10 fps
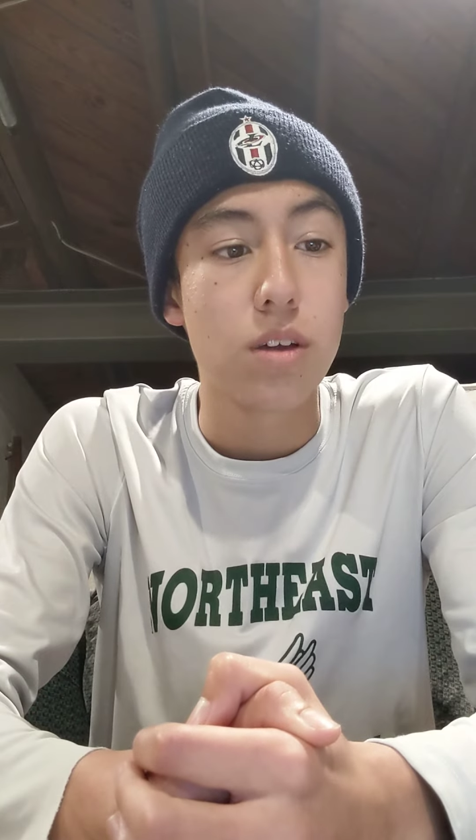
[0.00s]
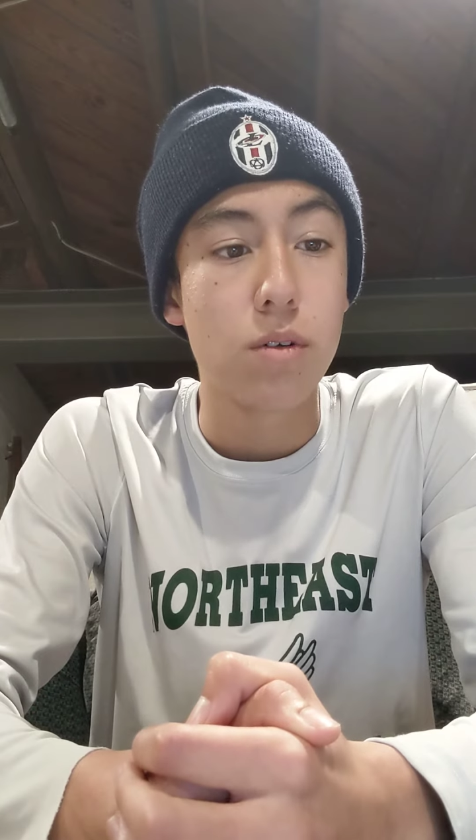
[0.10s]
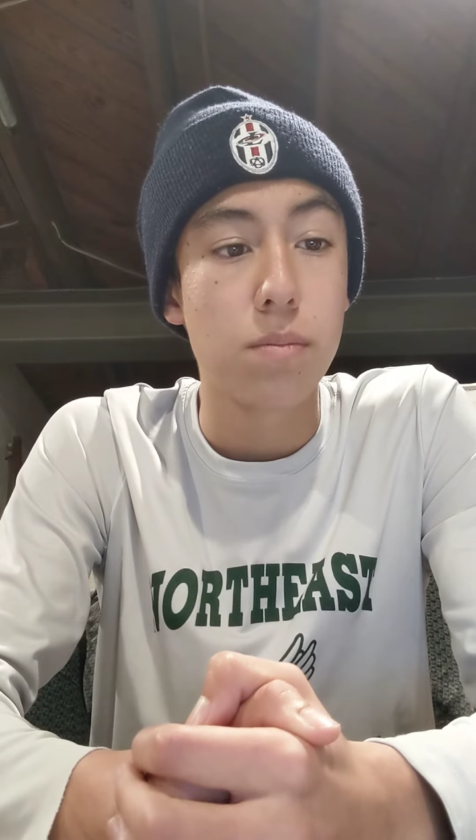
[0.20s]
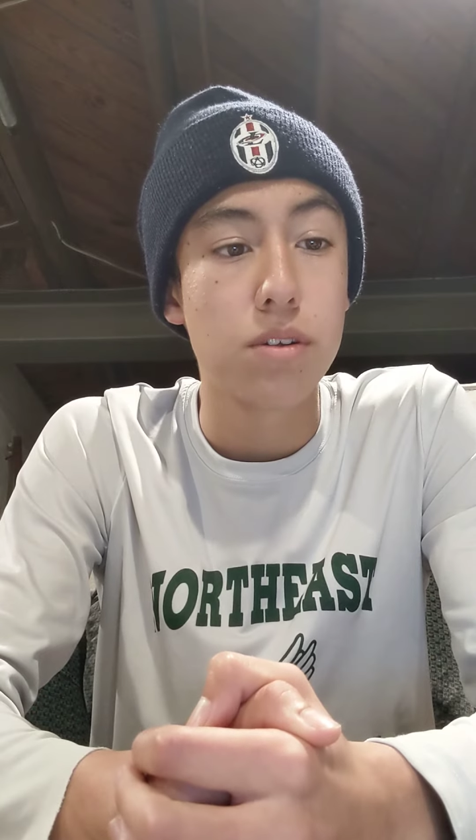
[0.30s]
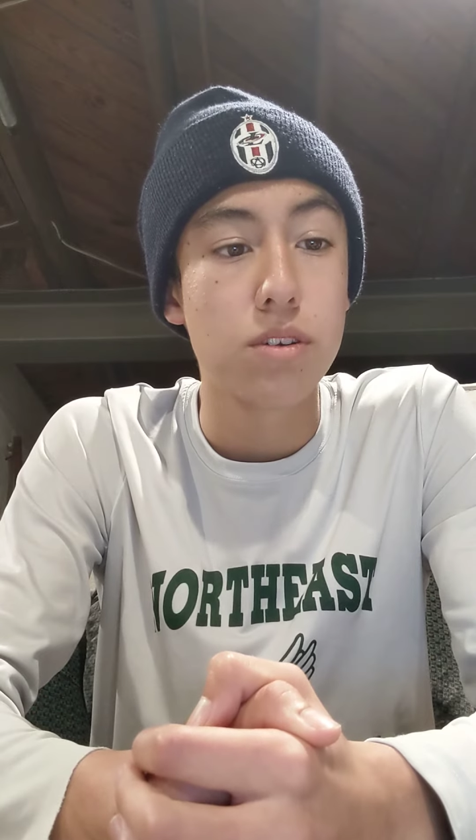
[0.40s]

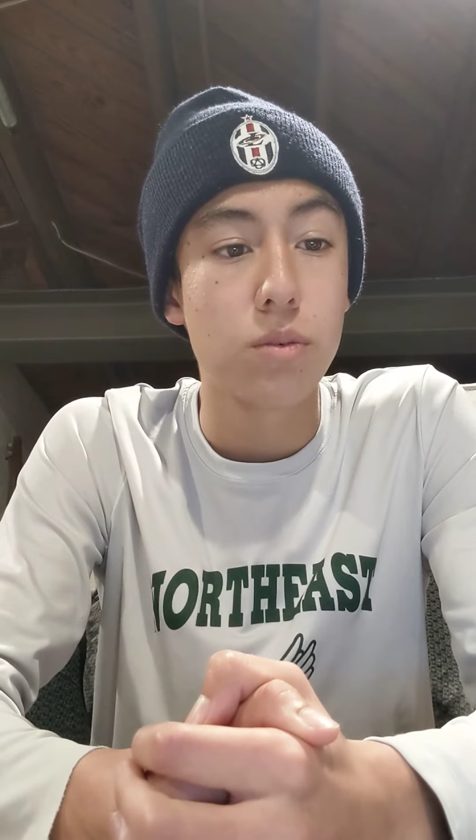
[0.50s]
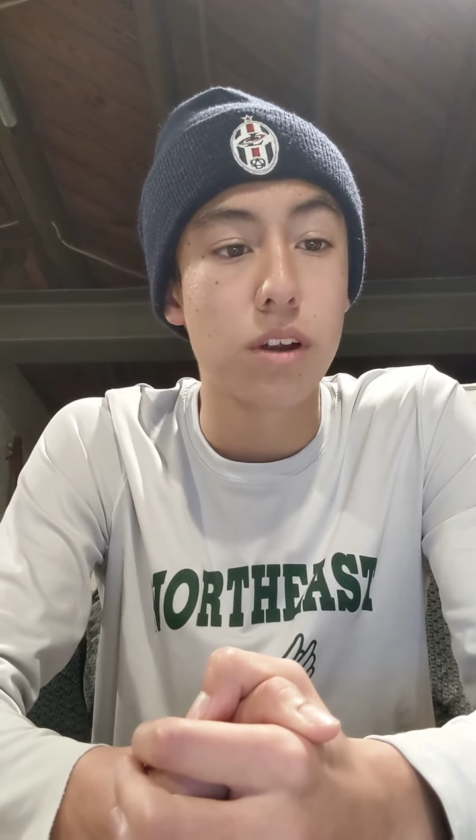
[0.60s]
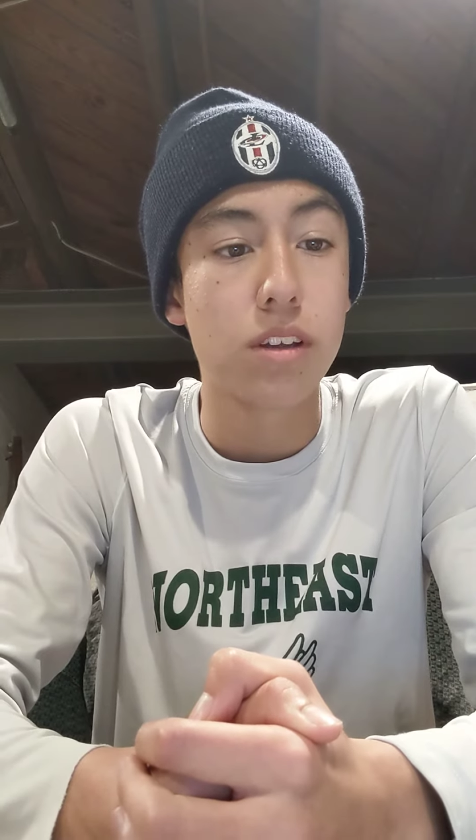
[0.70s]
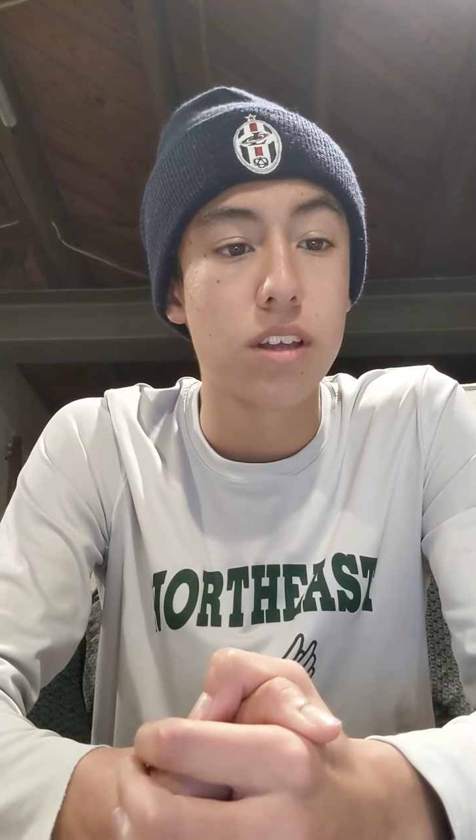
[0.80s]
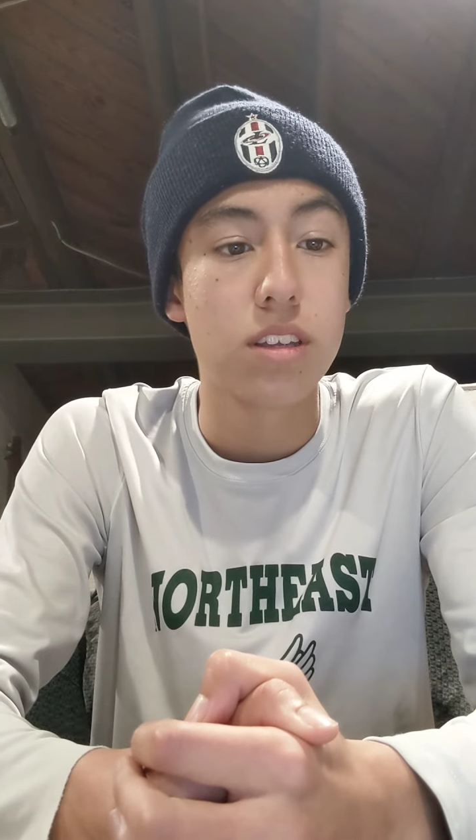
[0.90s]
were put to
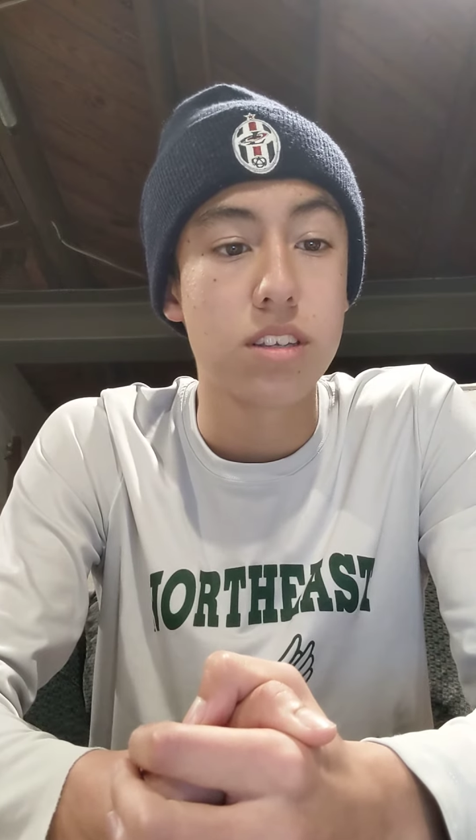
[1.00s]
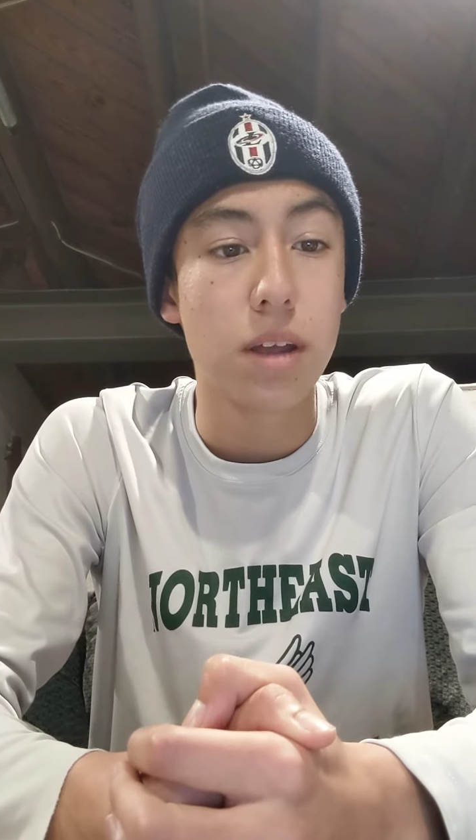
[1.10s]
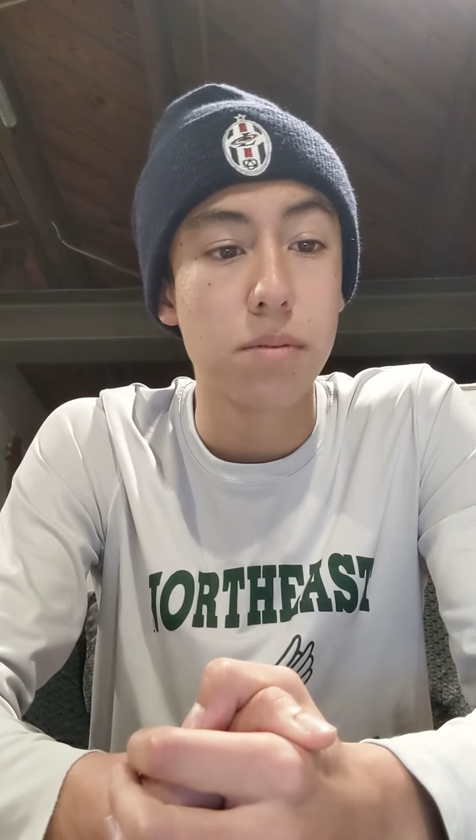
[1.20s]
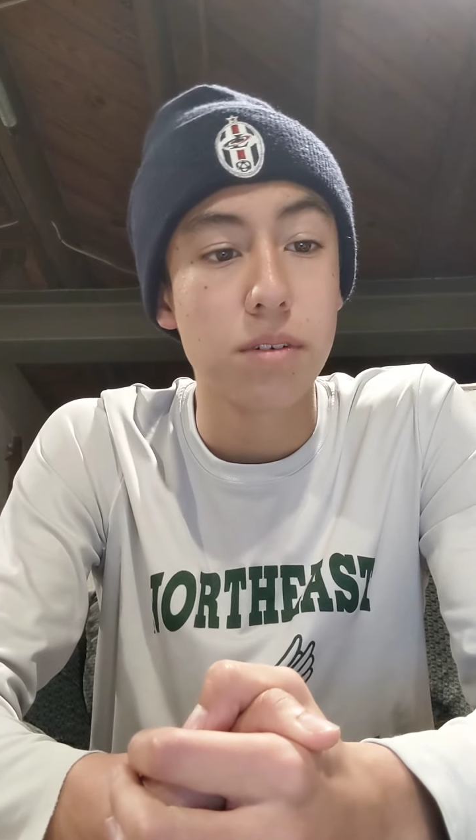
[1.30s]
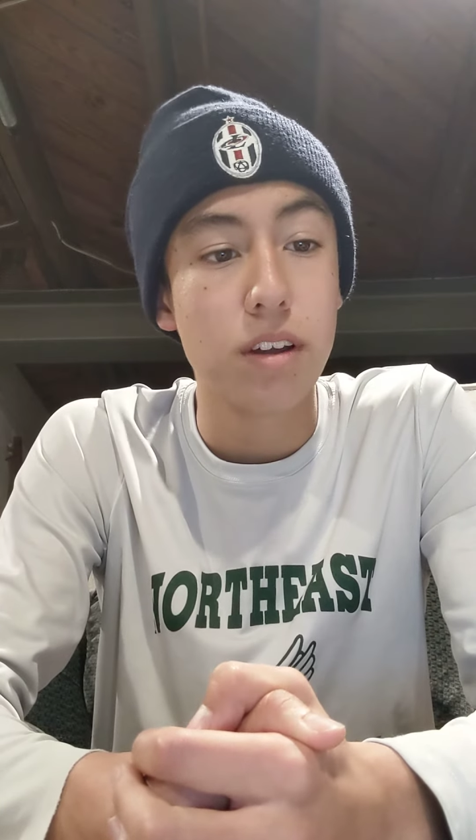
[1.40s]
work,
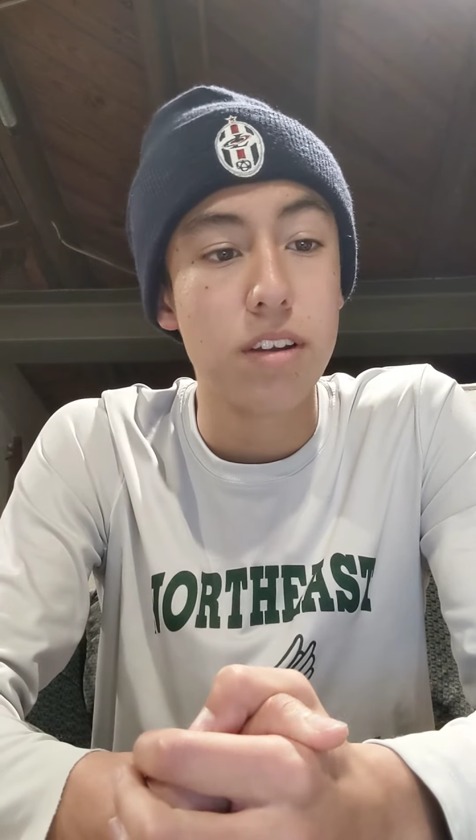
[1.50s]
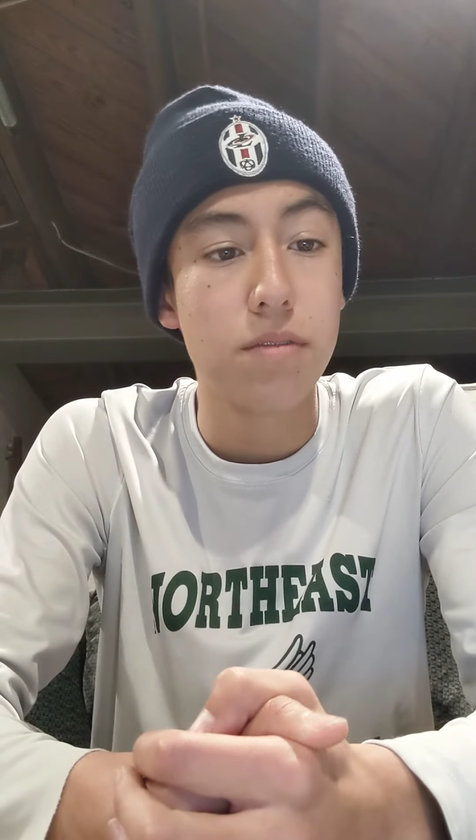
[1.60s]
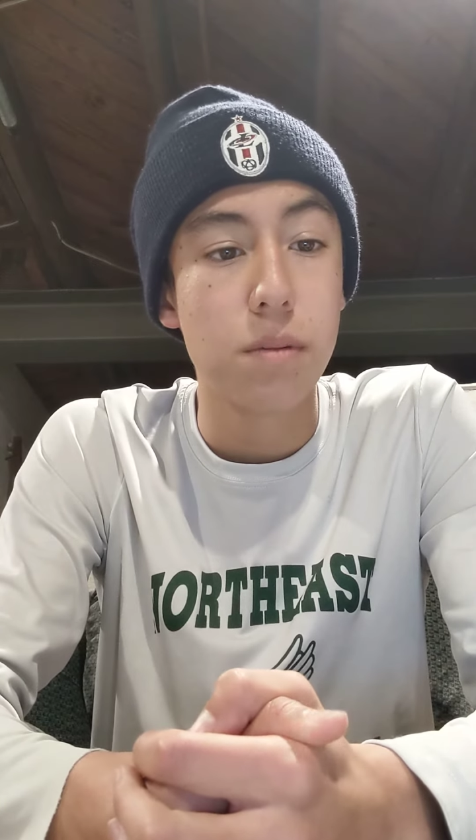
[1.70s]
separated